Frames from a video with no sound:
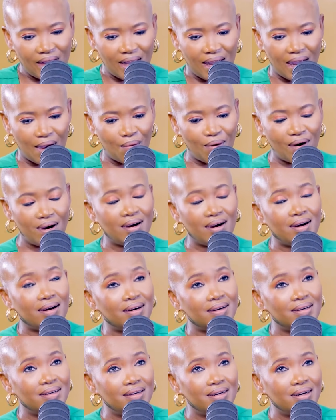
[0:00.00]

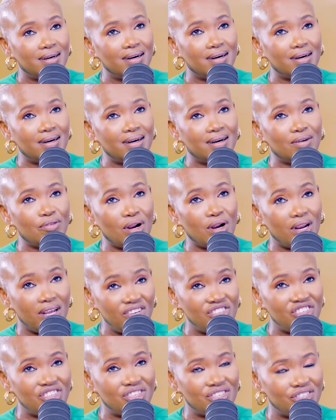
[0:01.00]
Our
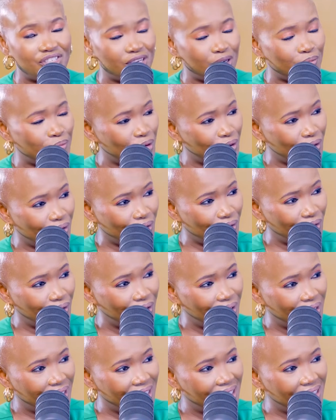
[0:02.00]
relationship, you
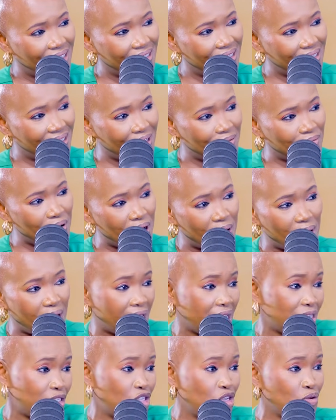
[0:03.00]
know. Yeah, but I guess